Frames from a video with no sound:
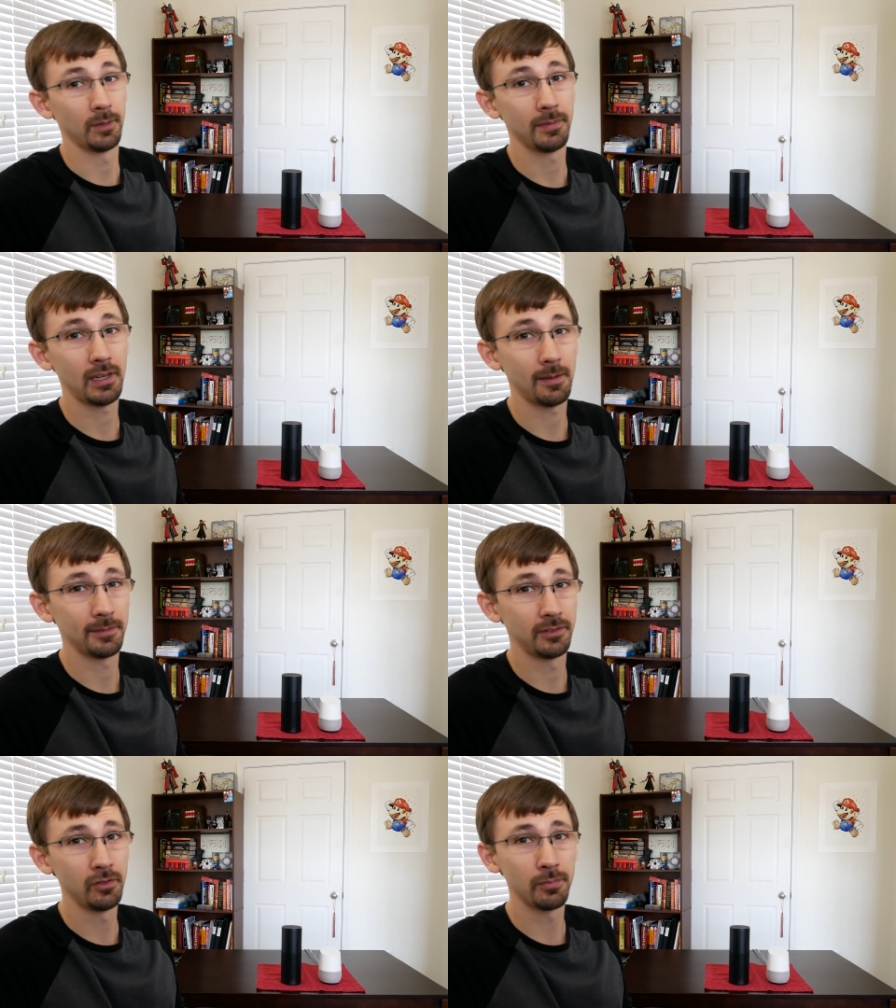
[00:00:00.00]
Something
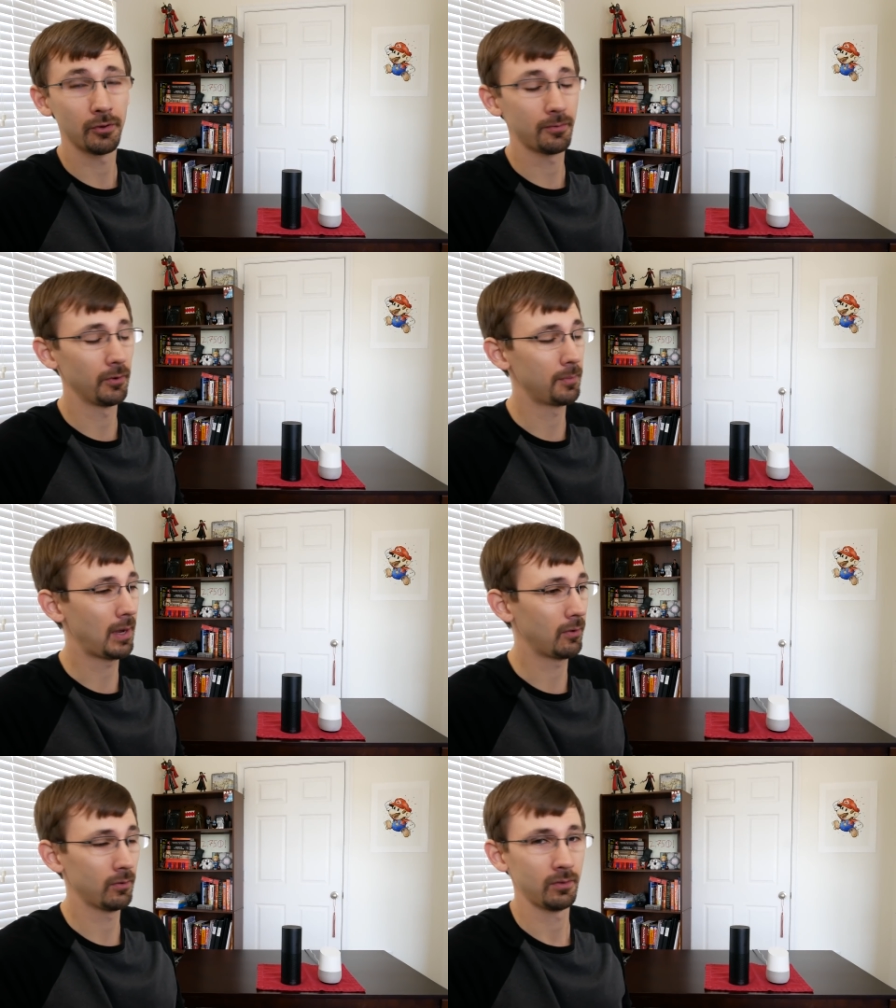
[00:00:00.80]
I'm super thrilled
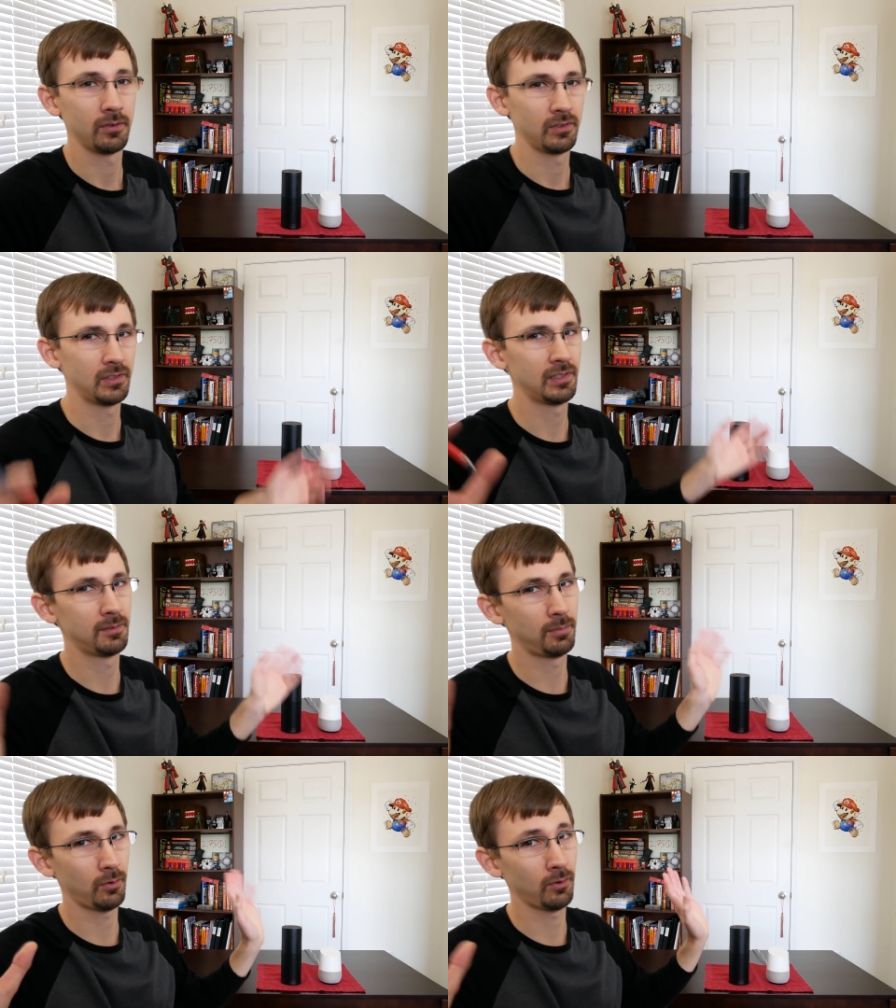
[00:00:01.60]
about.
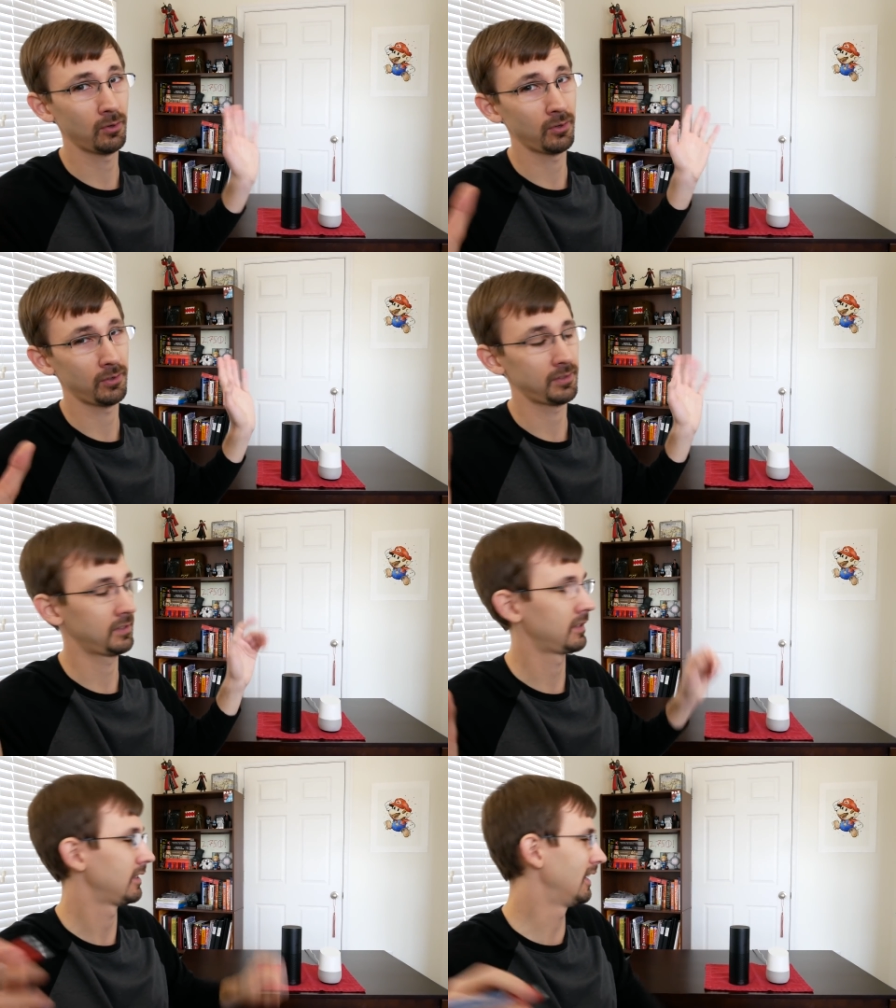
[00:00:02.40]

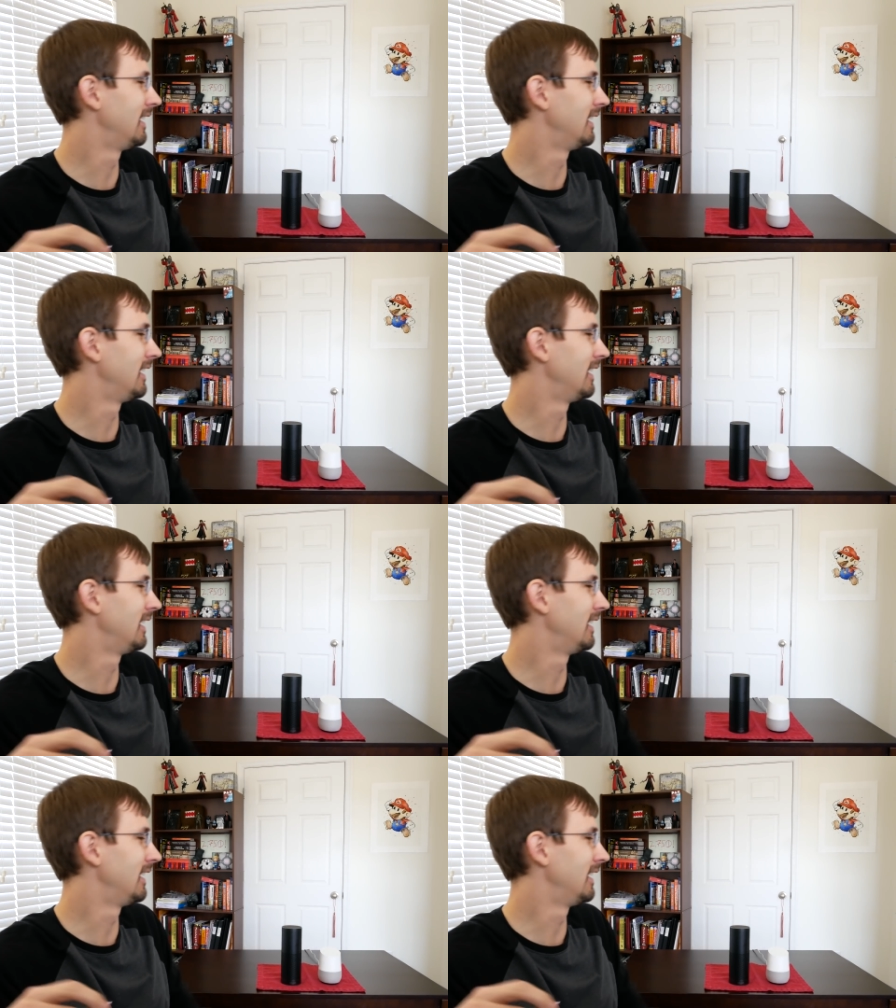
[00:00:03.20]
Sports.